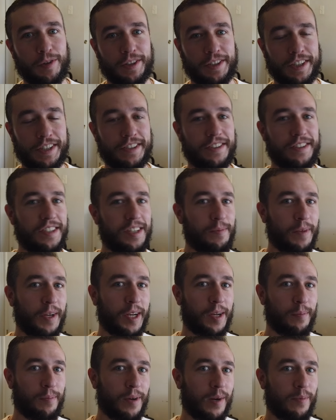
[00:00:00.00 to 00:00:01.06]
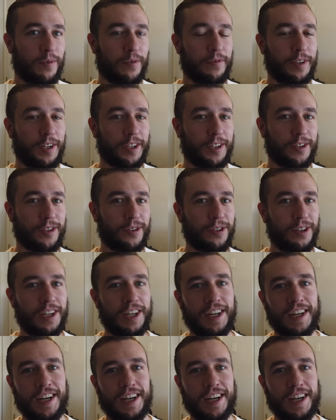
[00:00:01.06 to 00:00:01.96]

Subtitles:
It doesn't seem like a prepper vehicle,